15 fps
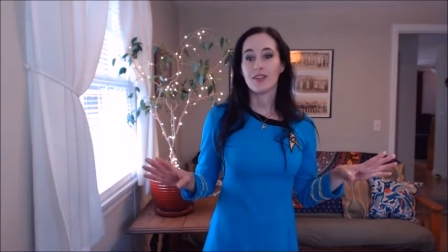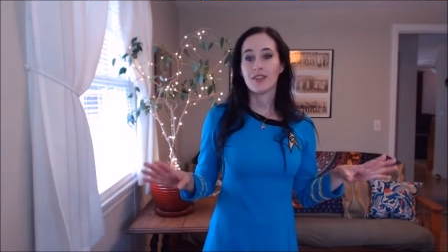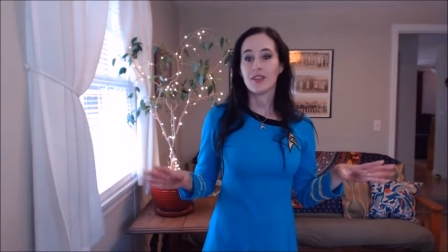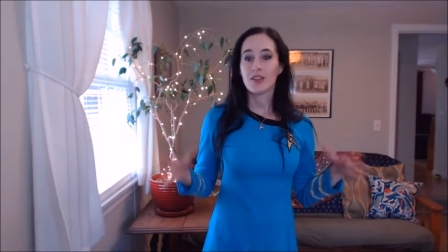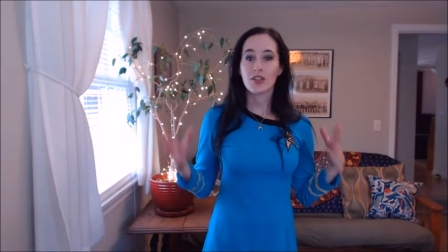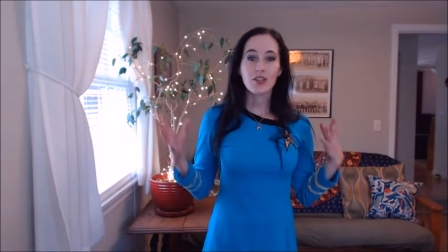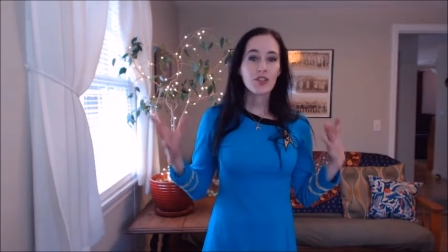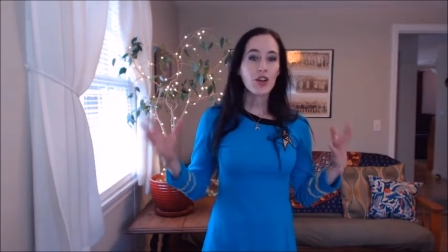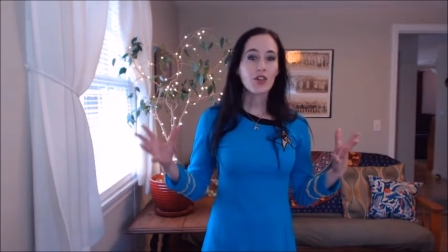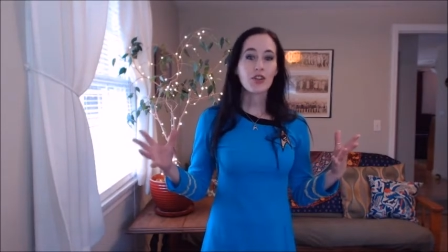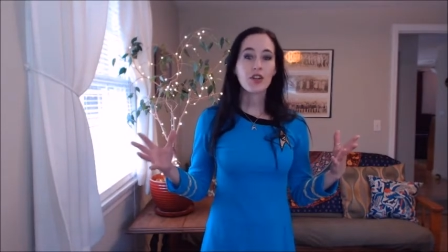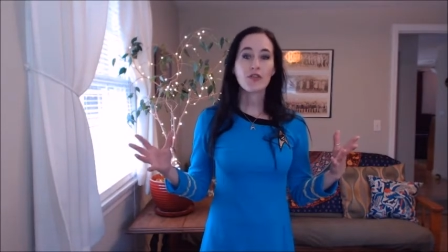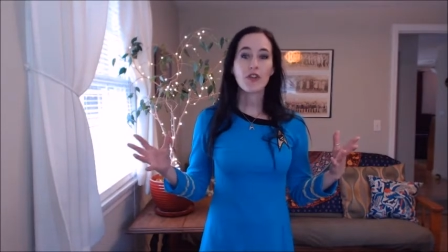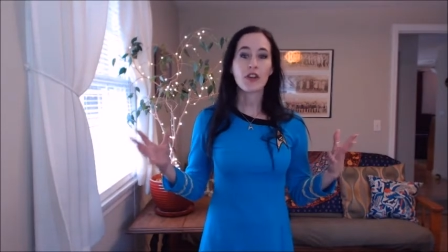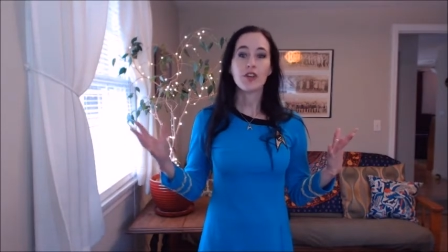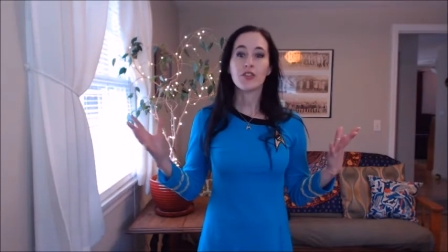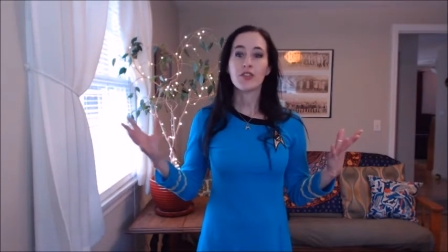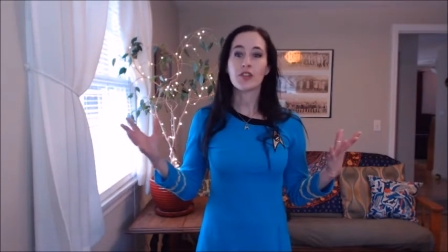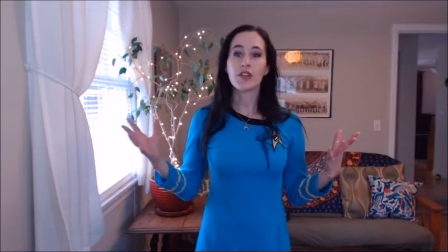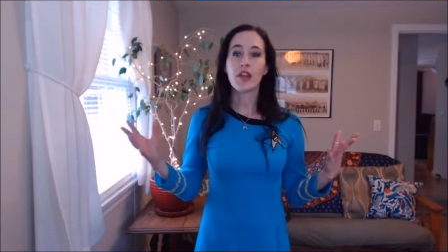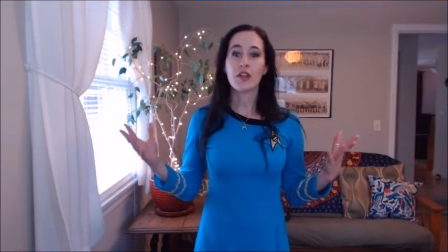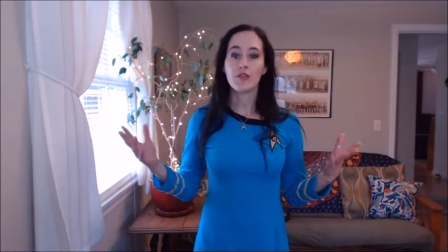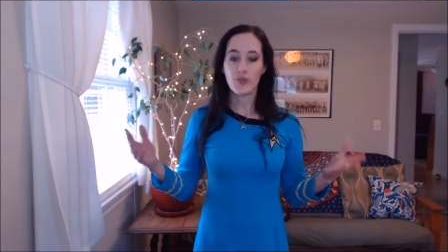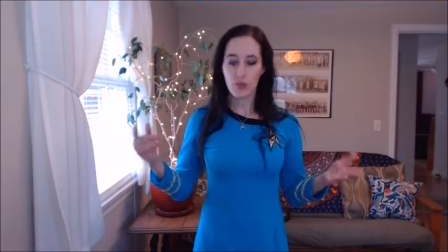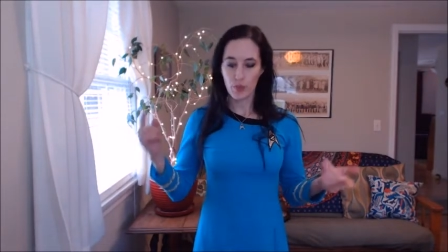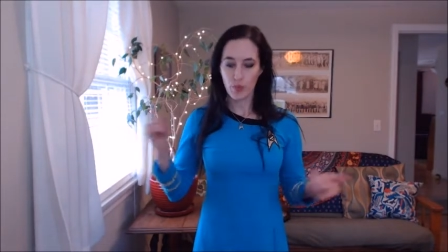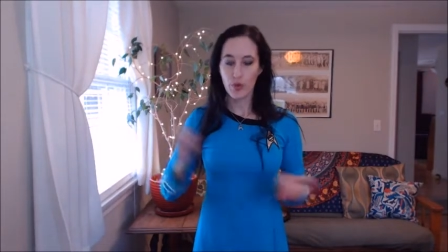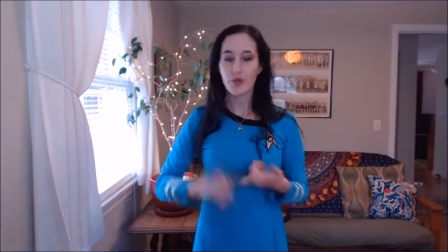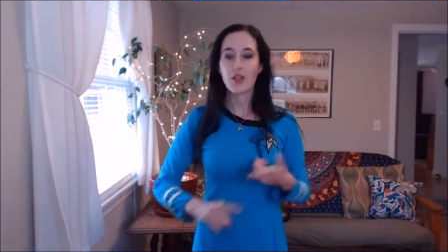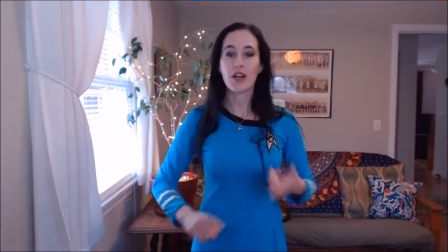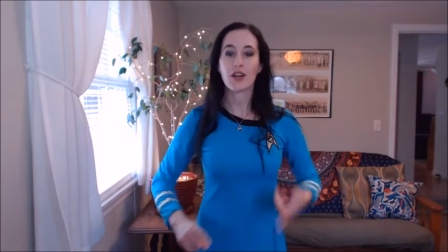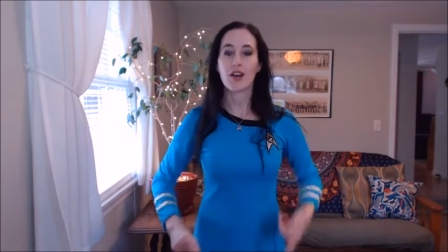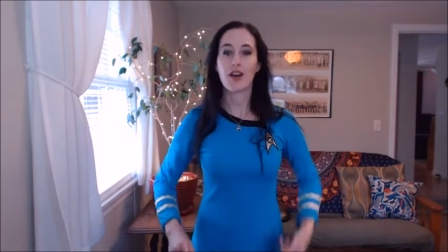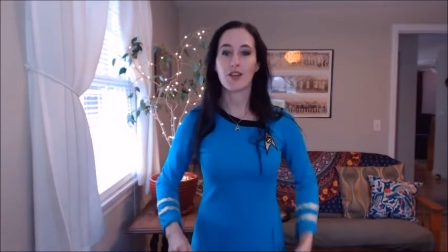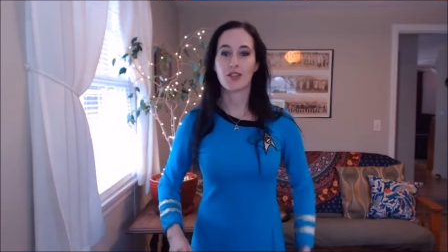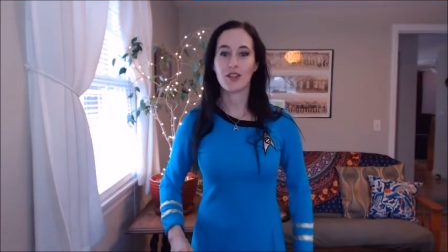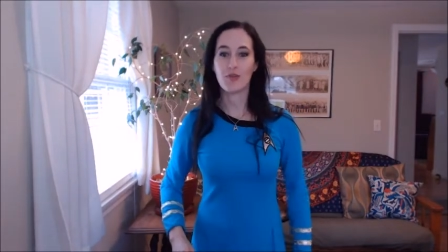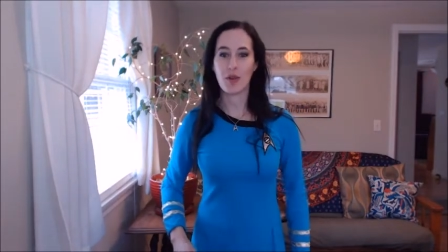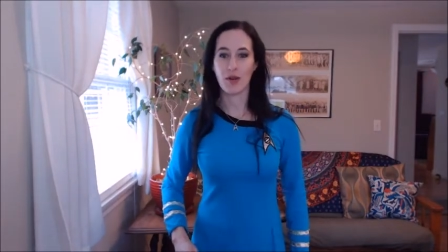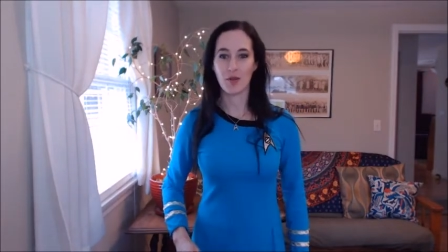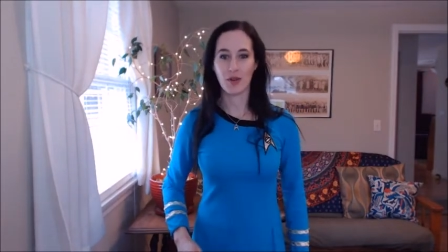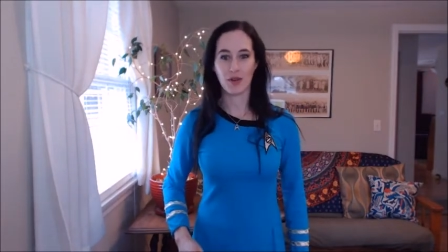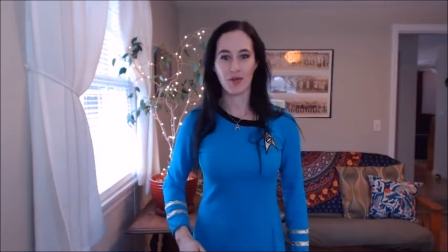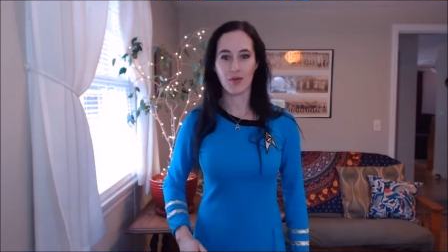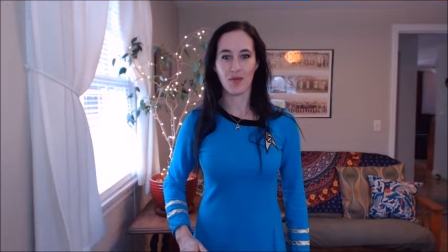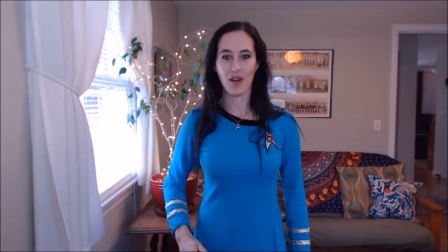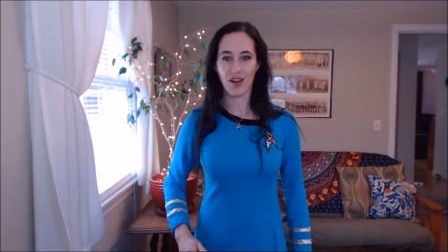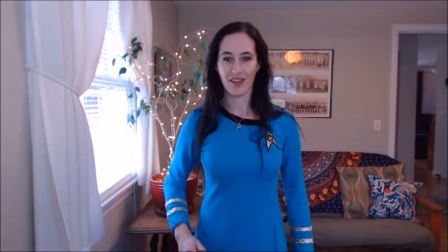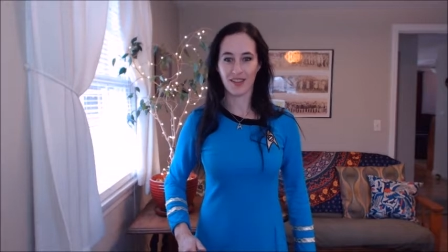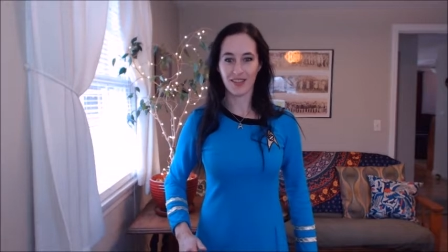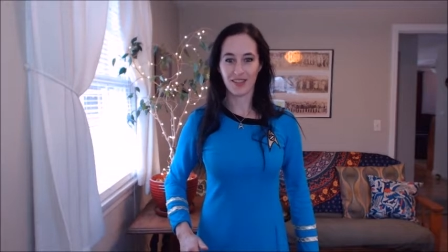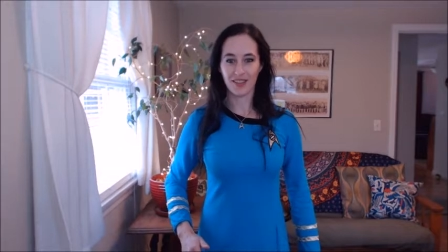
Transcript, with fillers: You're a Star Trek fan, it's your life. You put that costume on when you want.